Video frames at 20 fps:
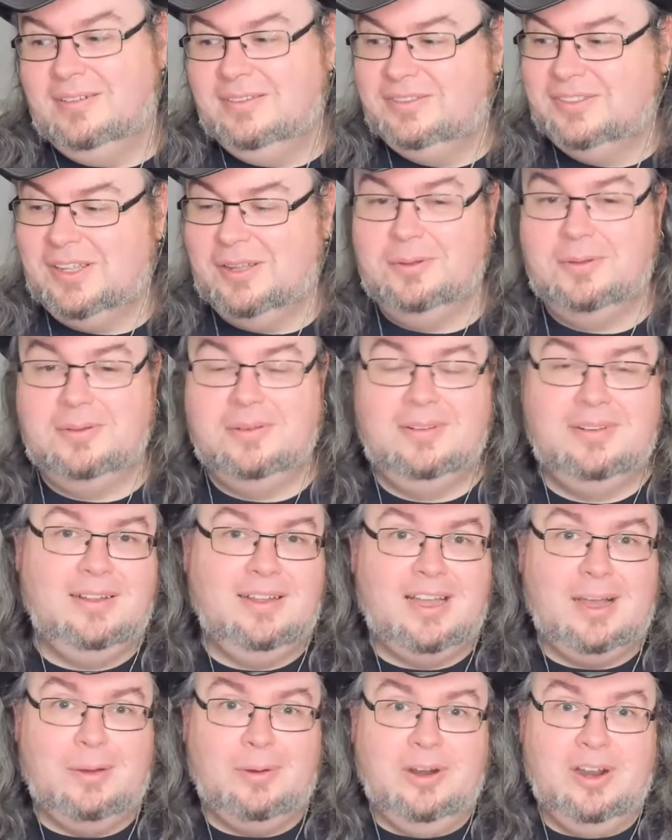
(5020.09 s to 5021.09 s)
So
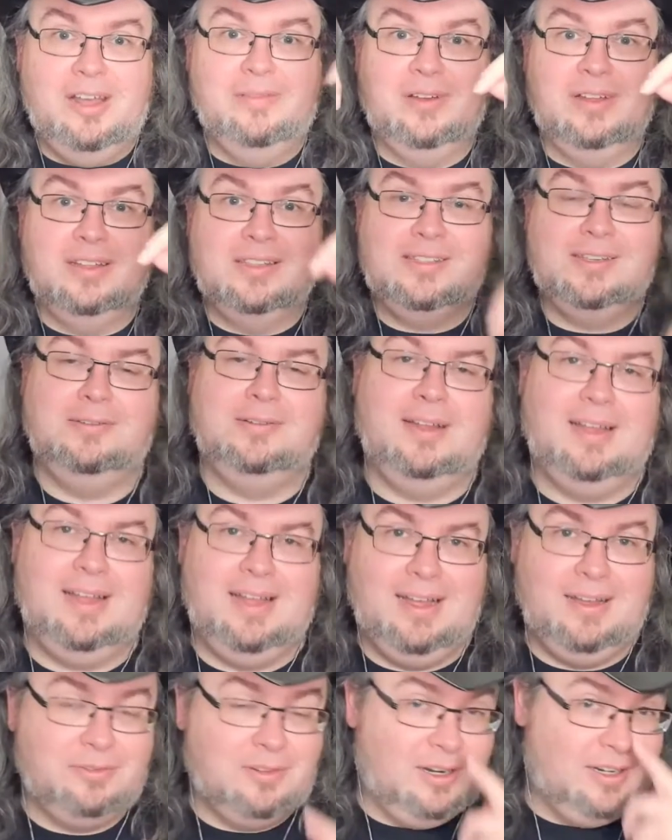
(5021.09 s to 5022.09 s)
come on over to
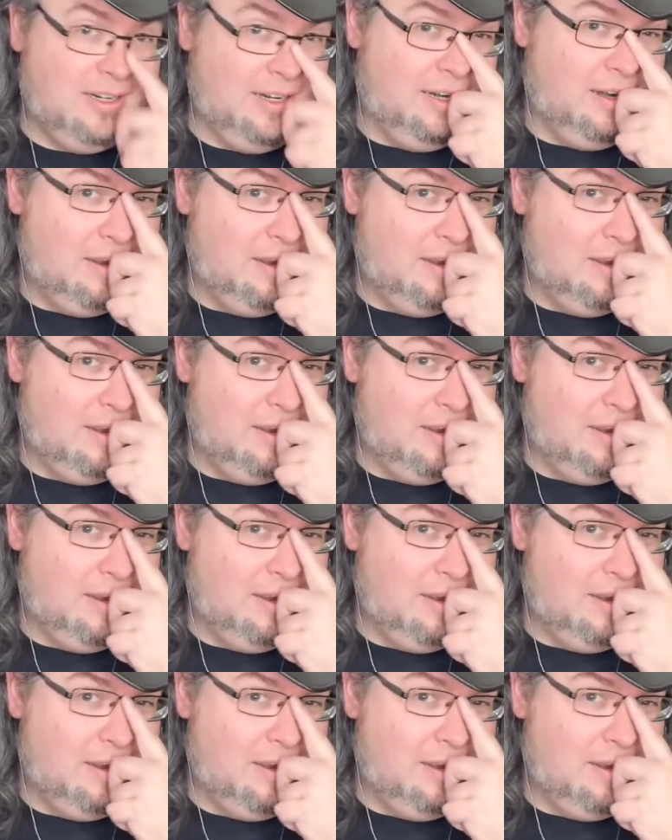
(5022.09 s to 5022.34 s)
our Friday